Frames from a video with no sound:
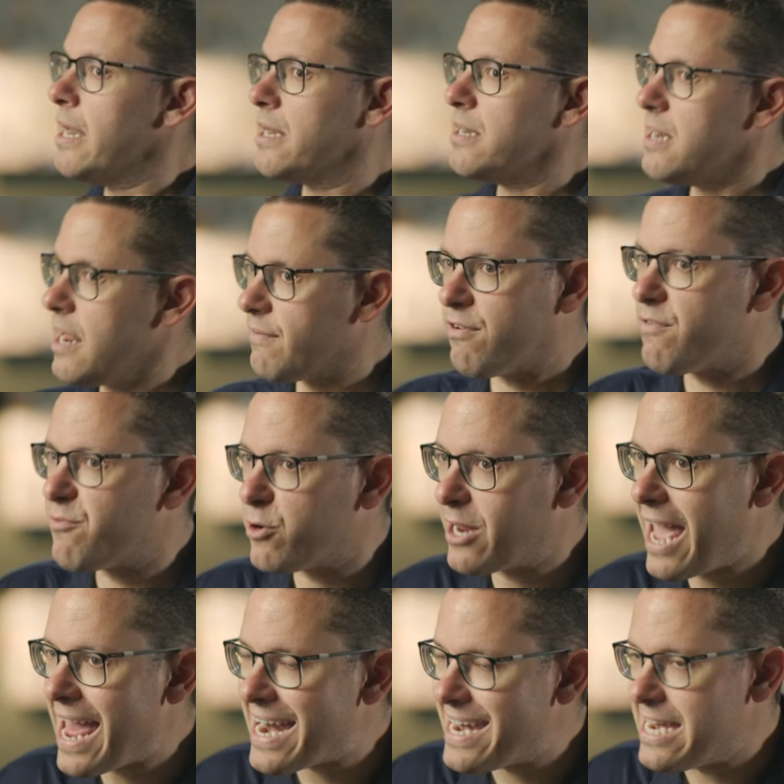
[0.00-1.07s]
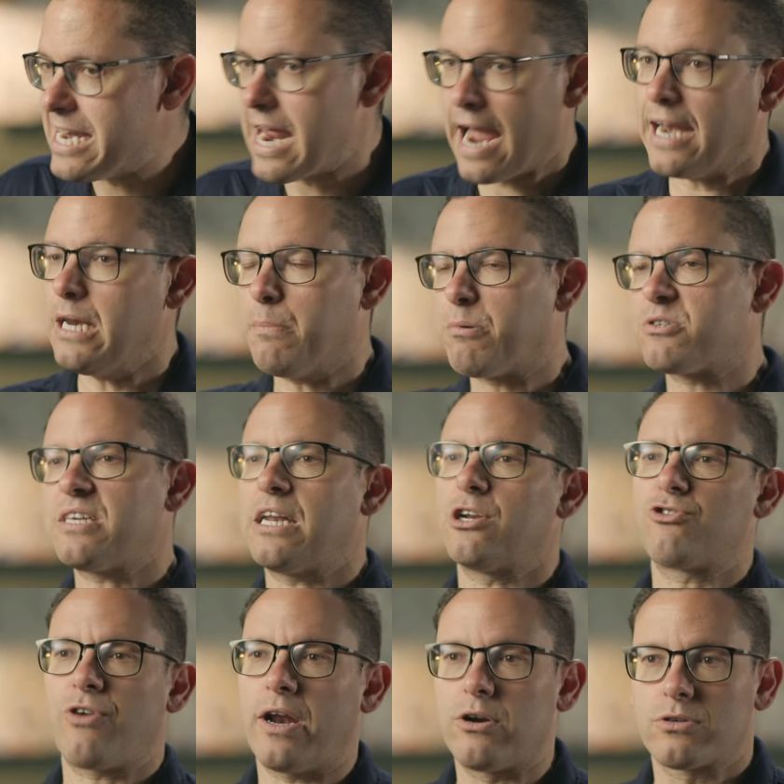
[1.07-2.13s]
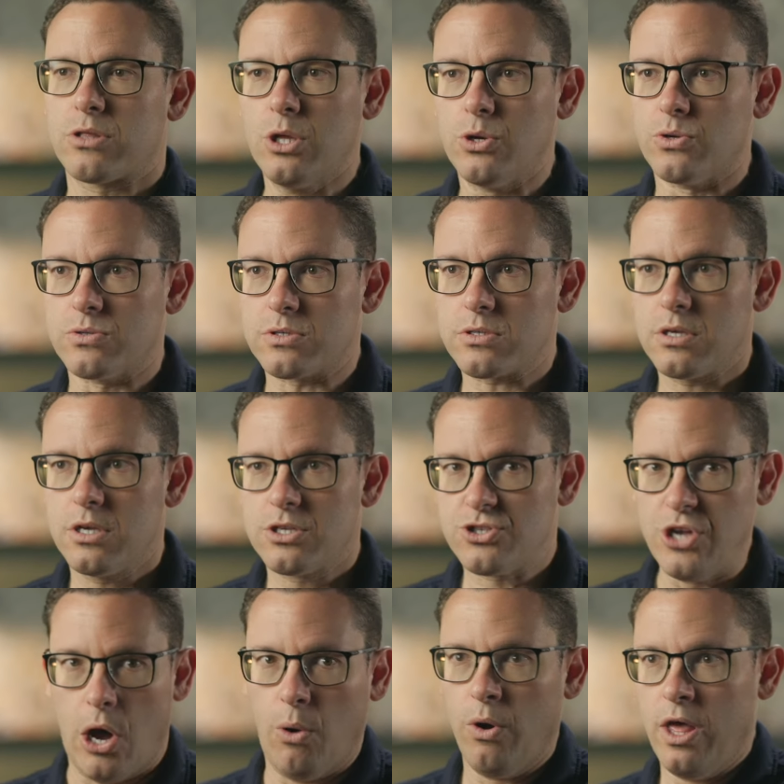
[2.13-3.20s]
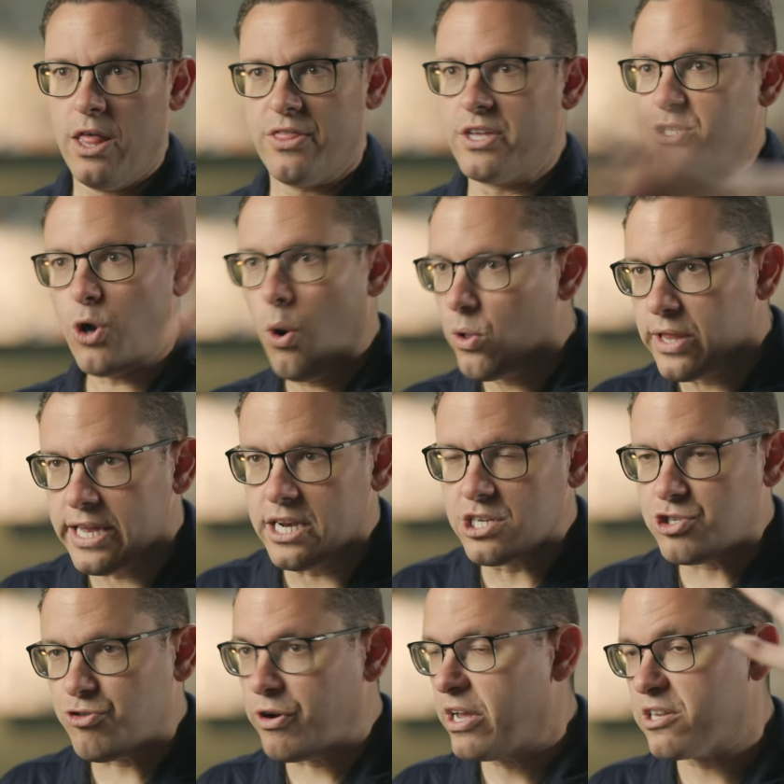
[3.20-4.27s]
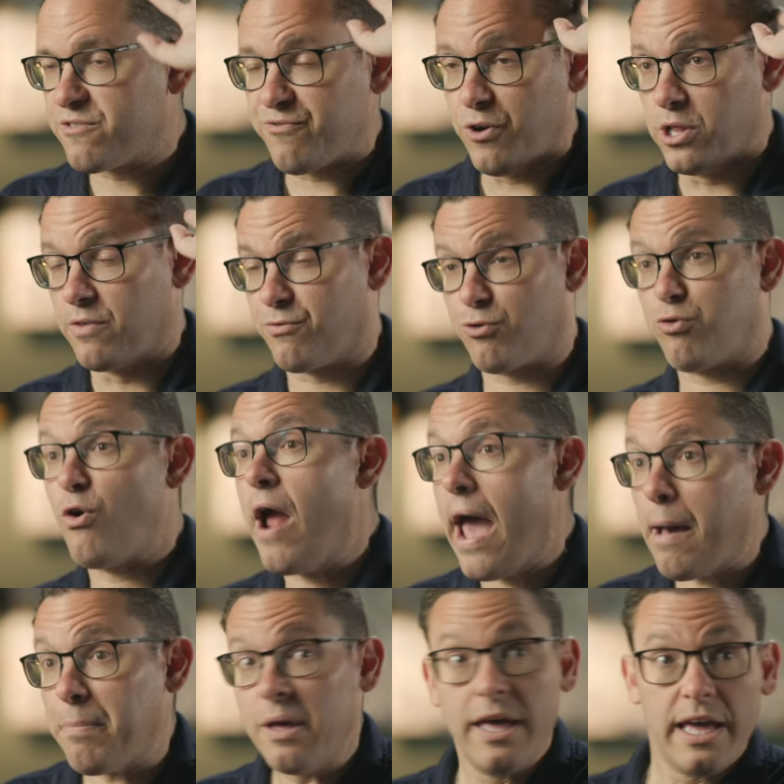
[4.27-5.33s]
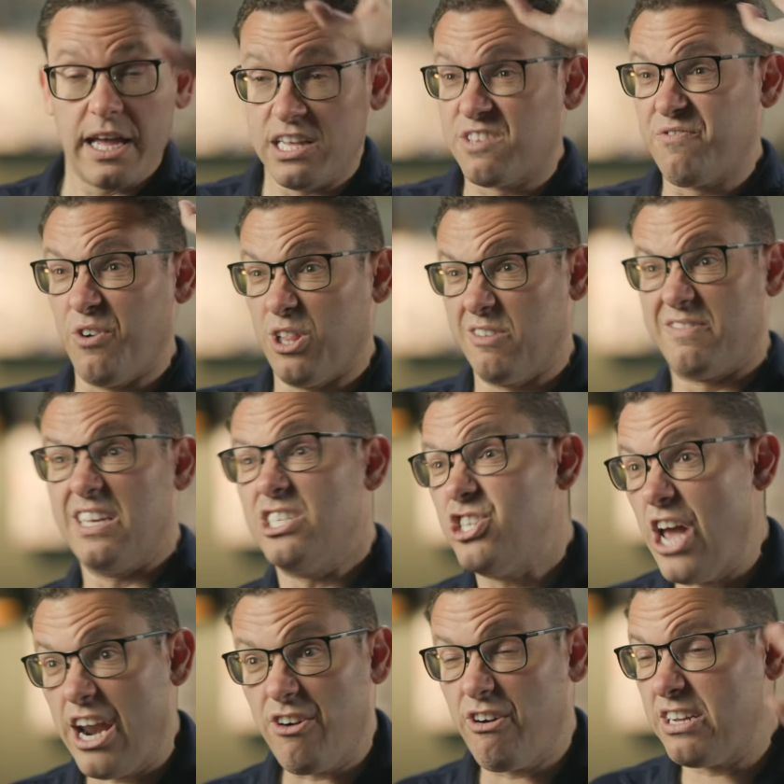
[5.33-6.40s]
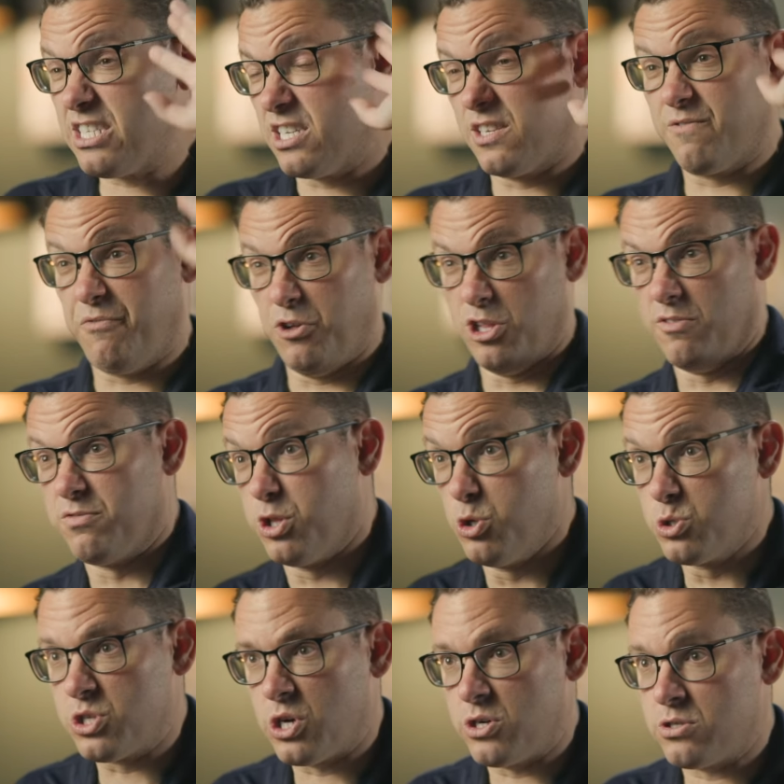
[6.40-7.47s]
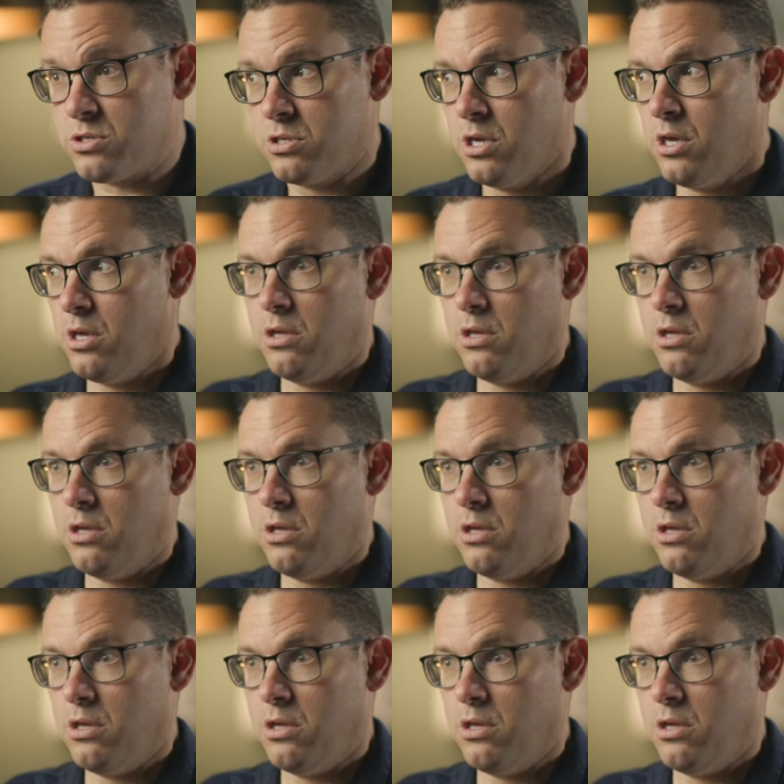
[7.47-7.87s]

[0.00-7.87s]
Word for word: Never forget, 90% of traders lose. So this whole industry is full of crap. It's full of degenerates. It's full of losers.